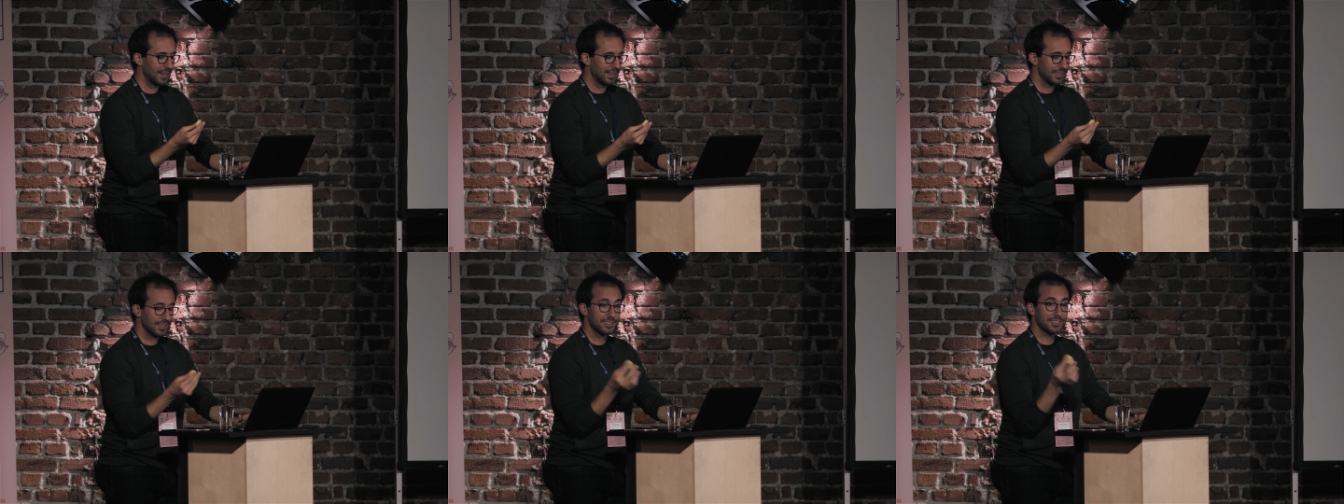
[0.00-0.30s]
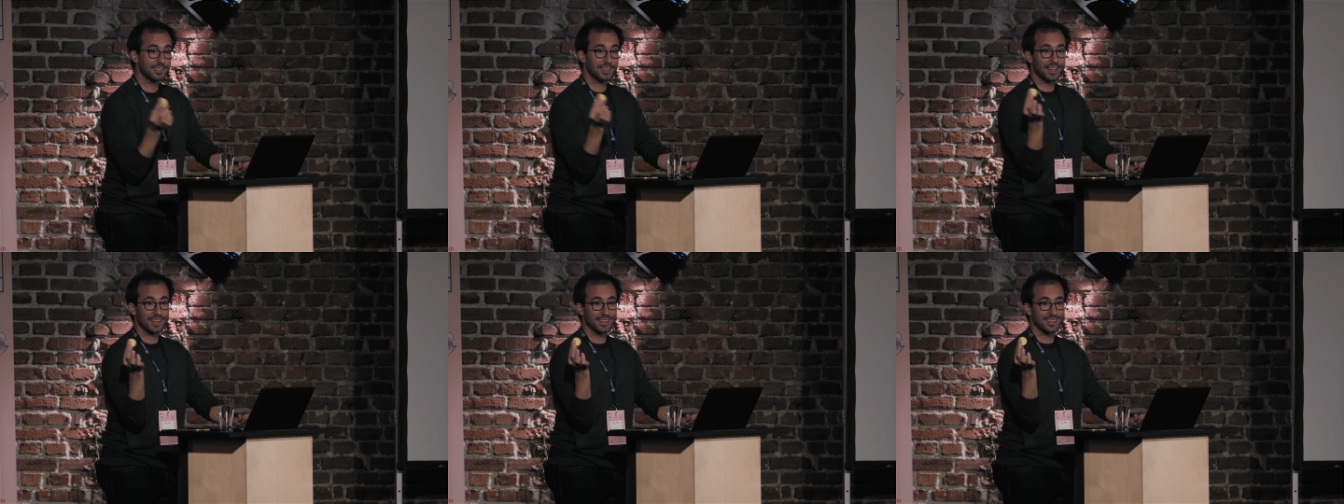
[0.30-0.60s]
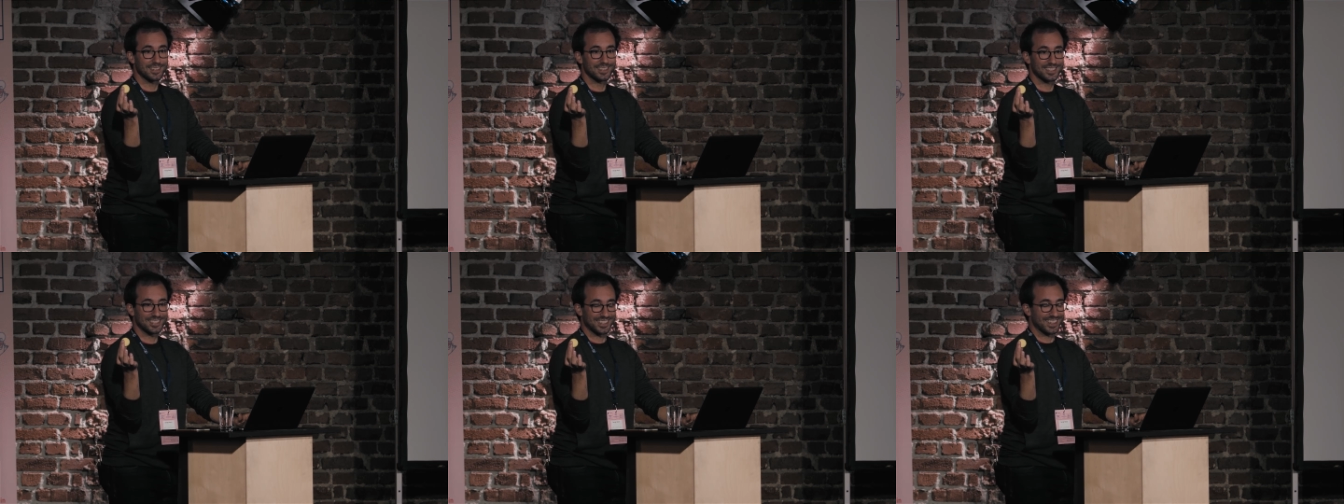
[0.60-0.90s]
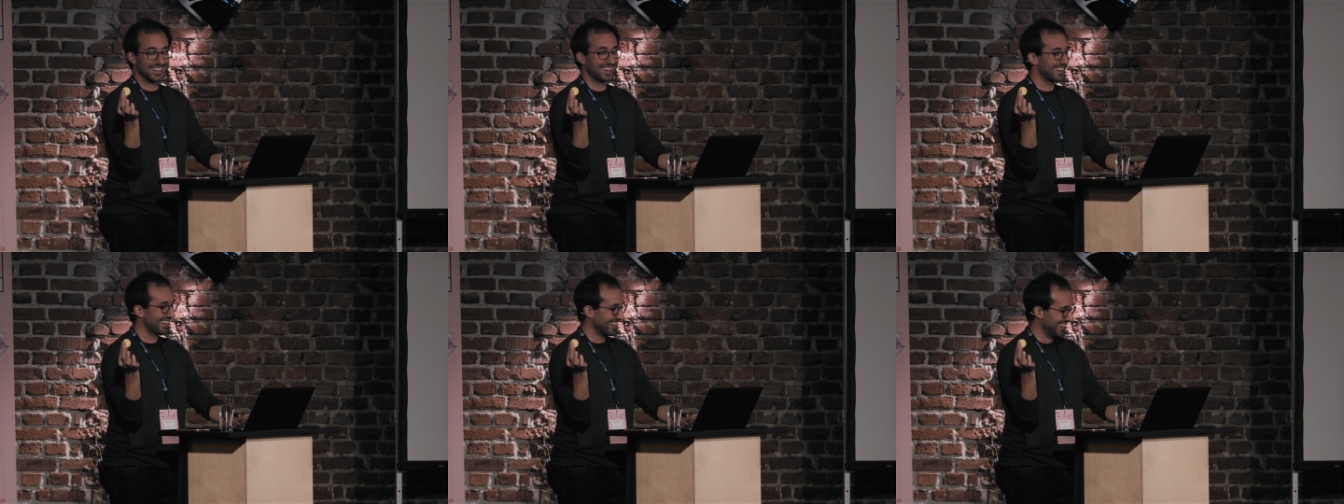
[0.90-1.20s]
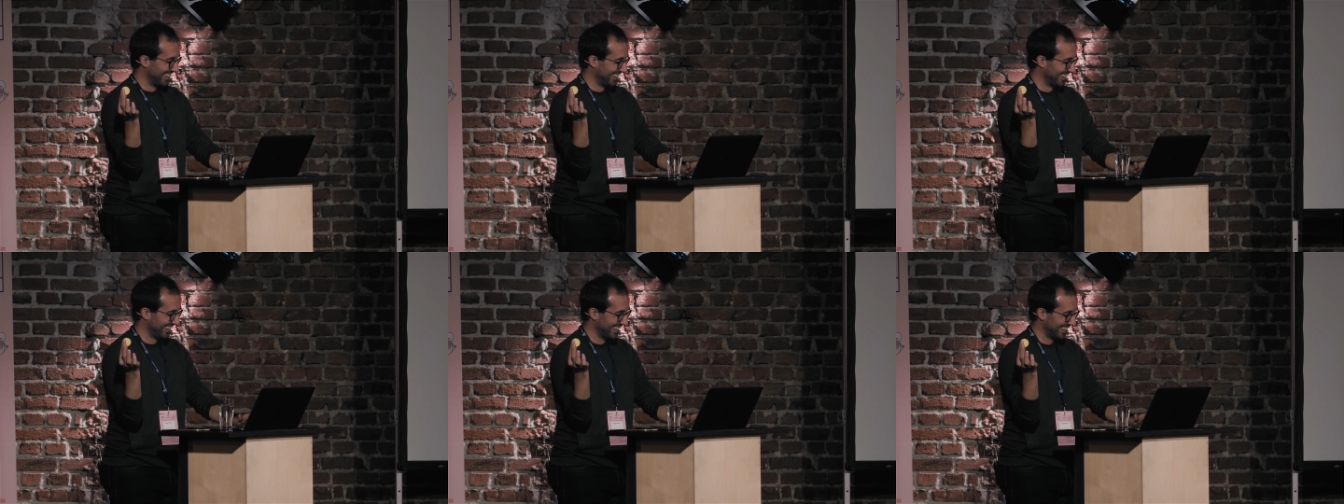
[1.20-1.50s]
This clicker
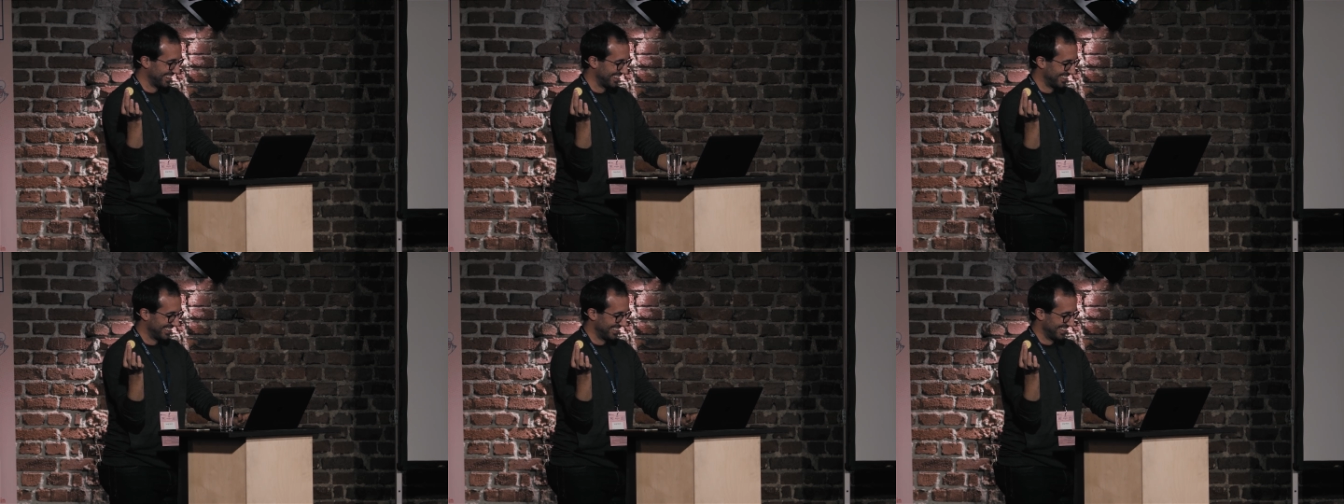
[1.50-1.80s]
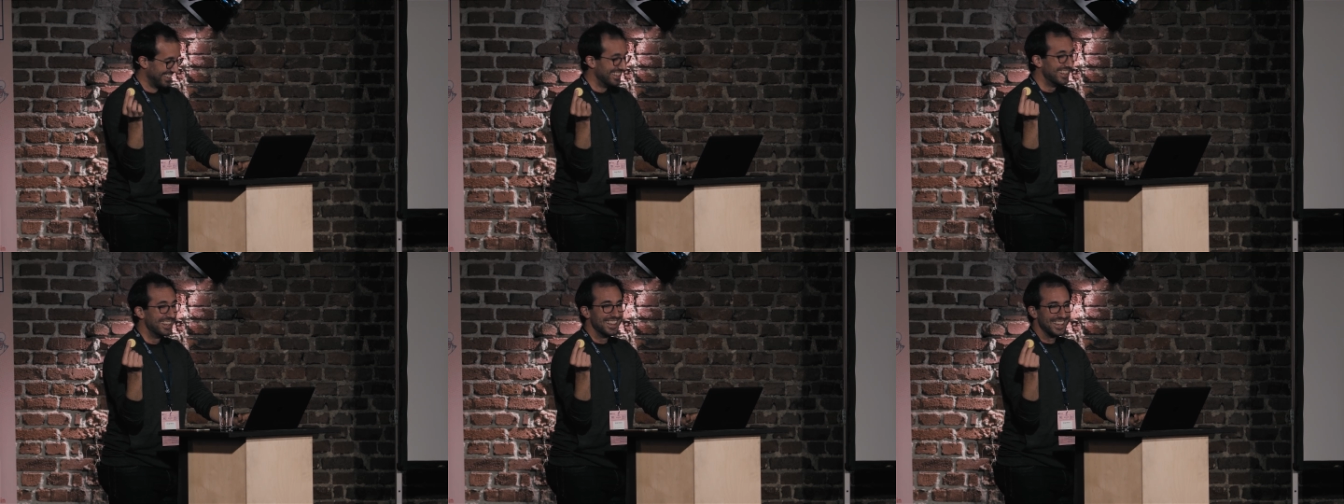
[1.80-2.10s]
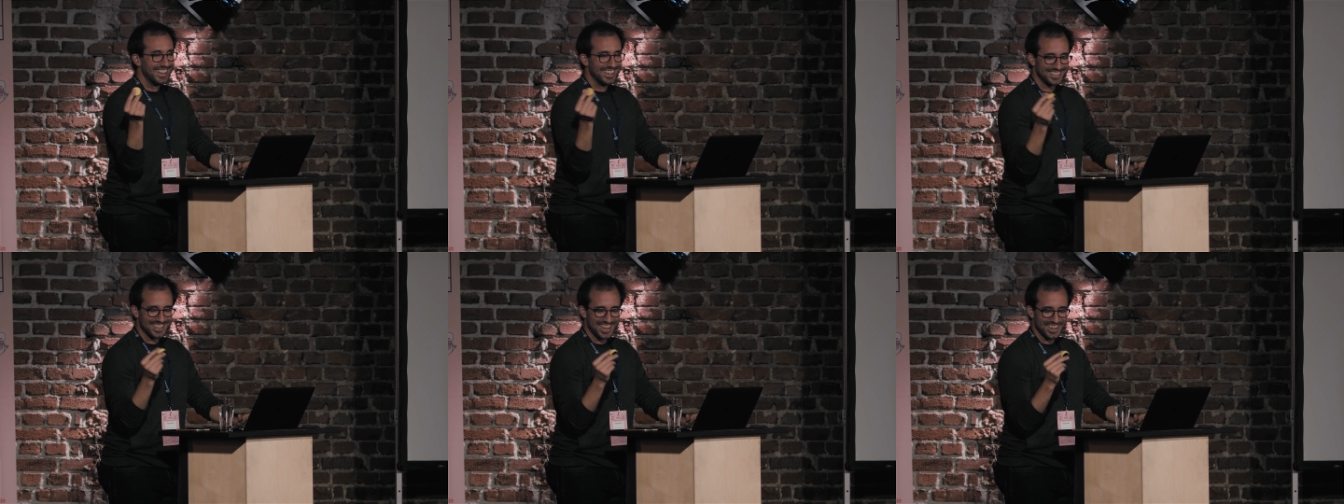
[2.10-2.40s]
is